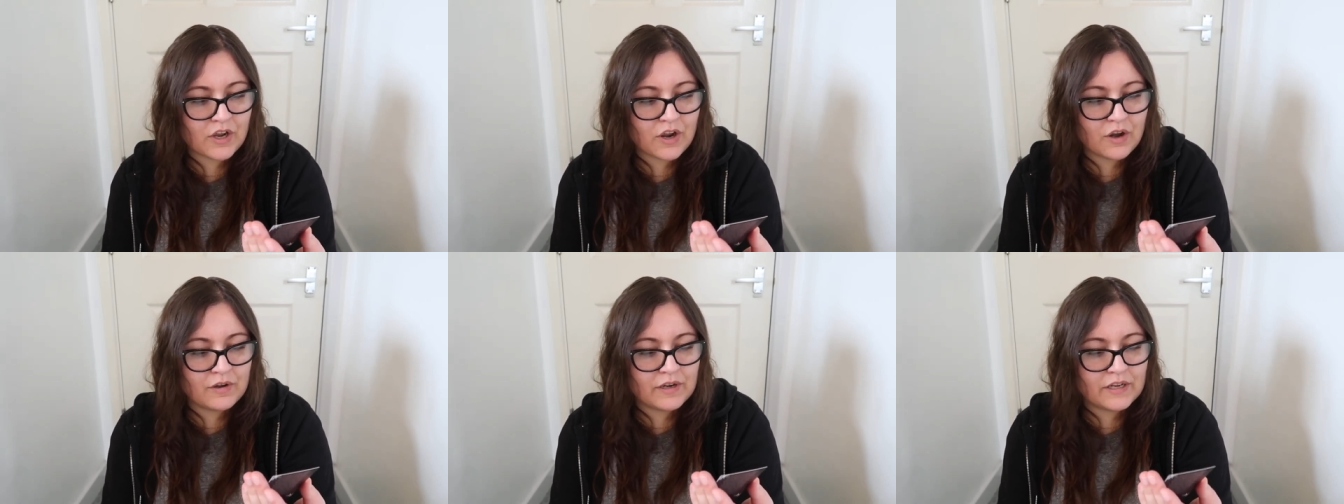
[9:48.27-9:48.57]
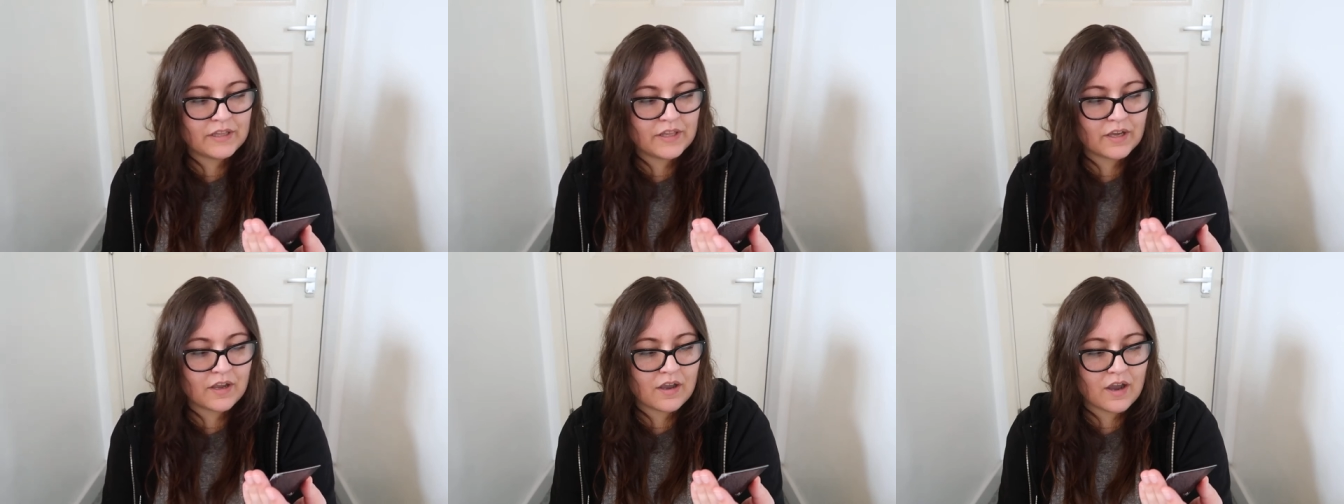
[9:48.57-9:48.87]

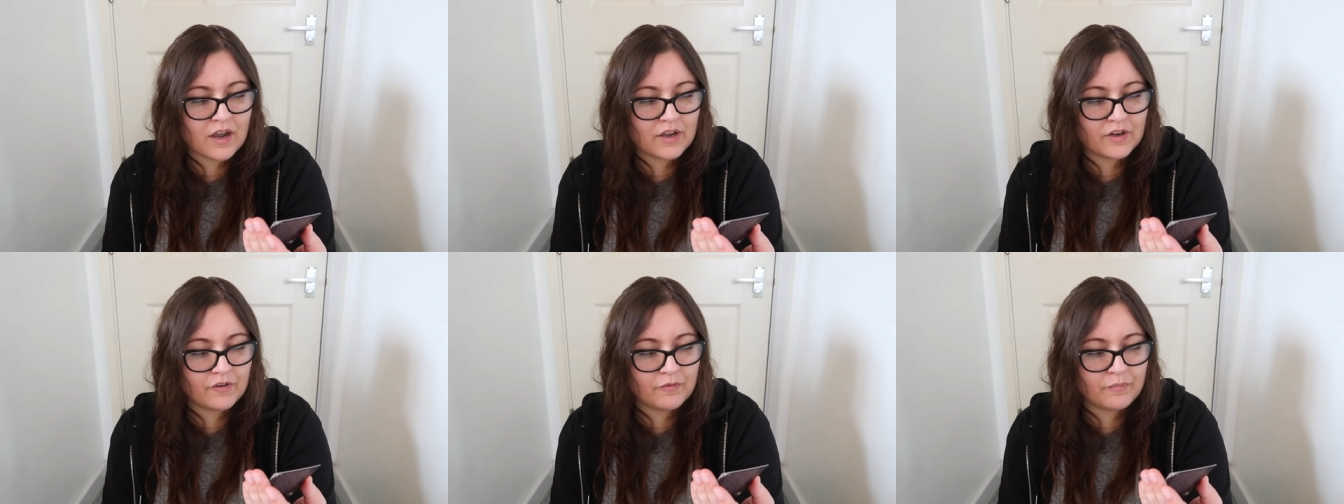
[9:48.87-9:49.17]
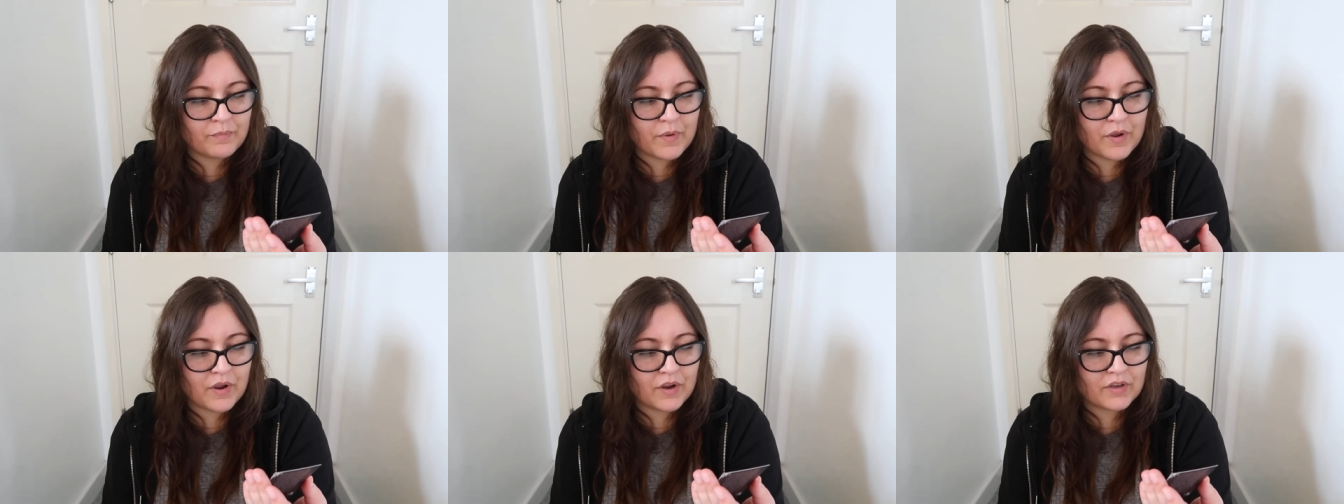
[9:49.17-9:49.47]
only the kind
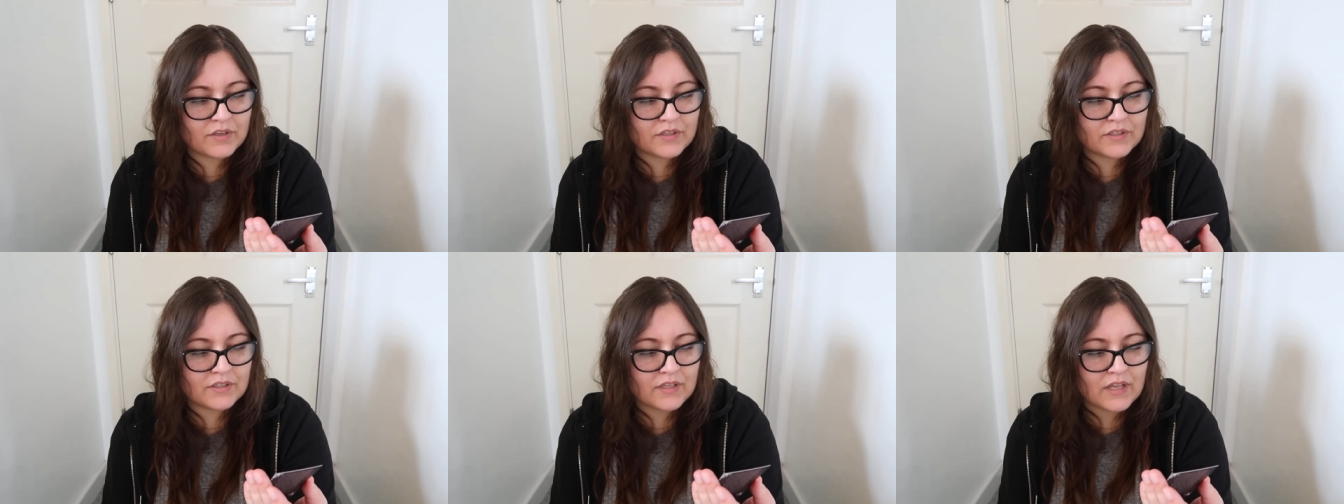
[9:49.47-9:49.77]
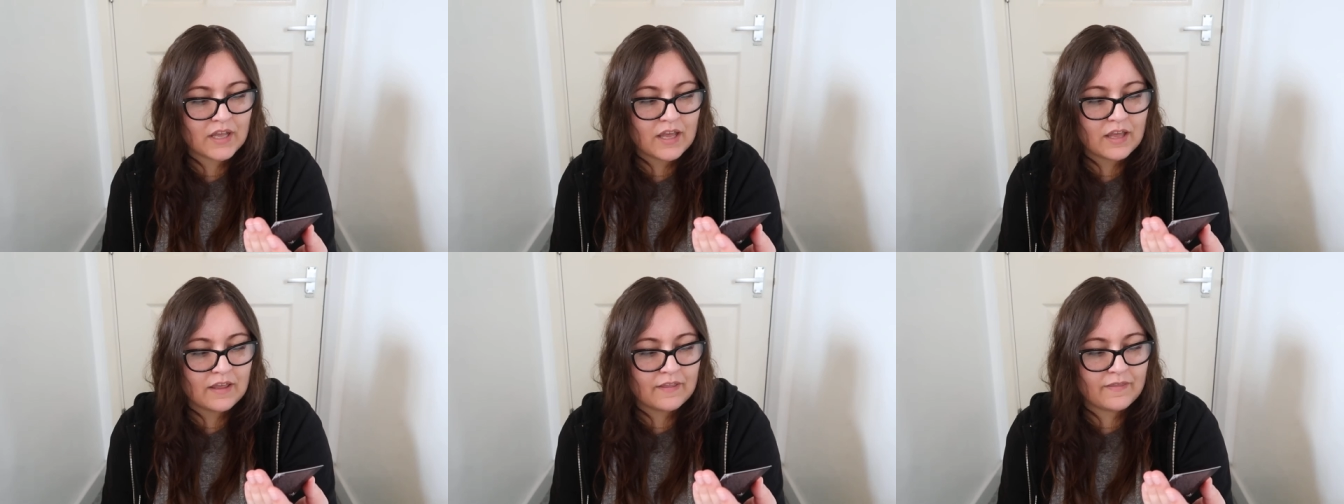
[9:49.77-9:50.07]
of books
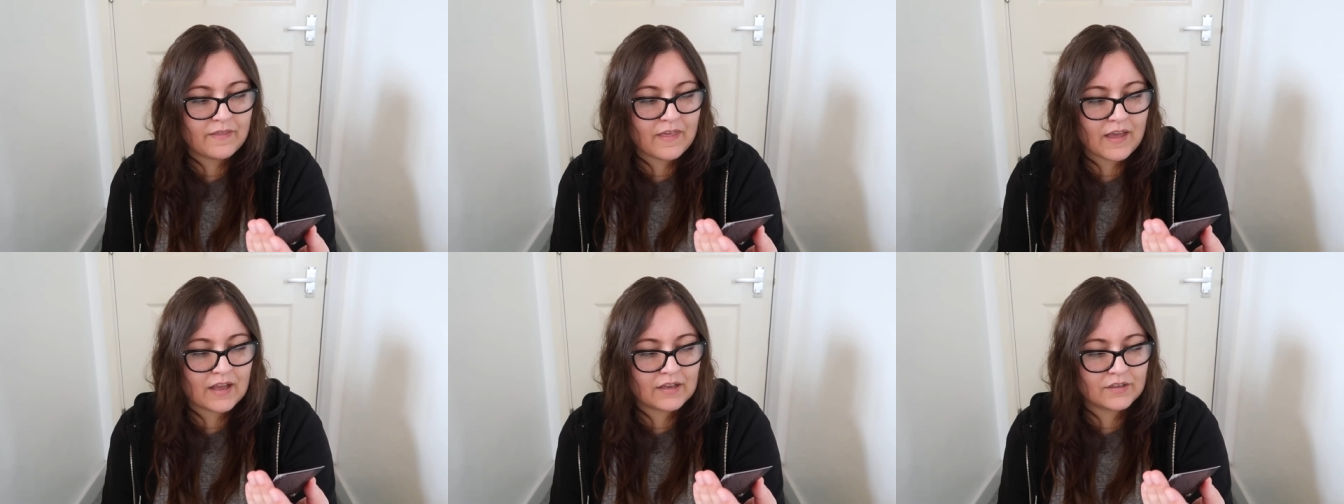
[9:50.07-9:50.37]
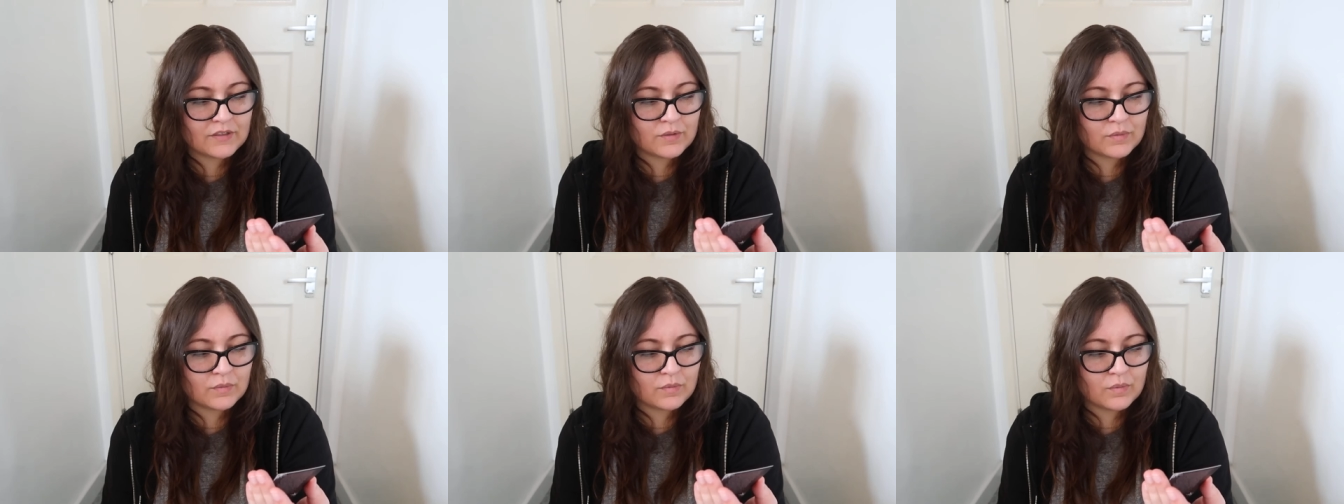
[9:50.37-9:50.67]

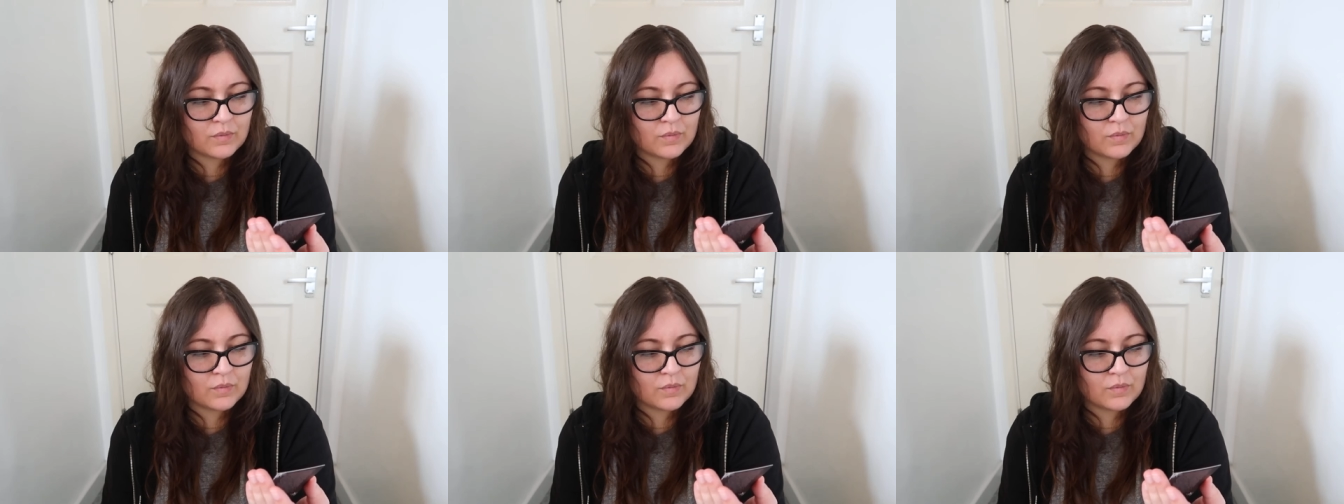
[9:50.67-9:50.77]
that